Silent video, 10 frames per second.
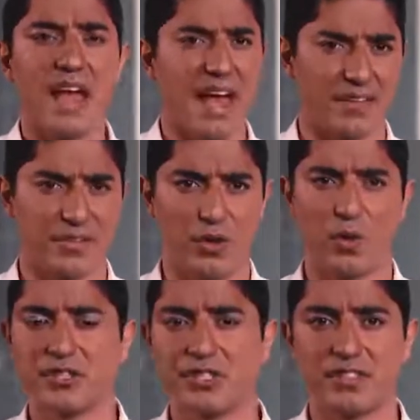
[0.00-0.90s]
ask you
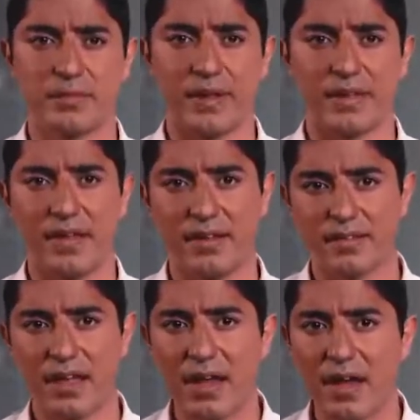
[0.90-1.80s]
questions about the
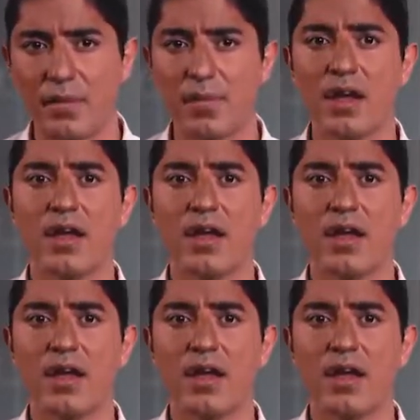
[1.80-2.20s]
exam.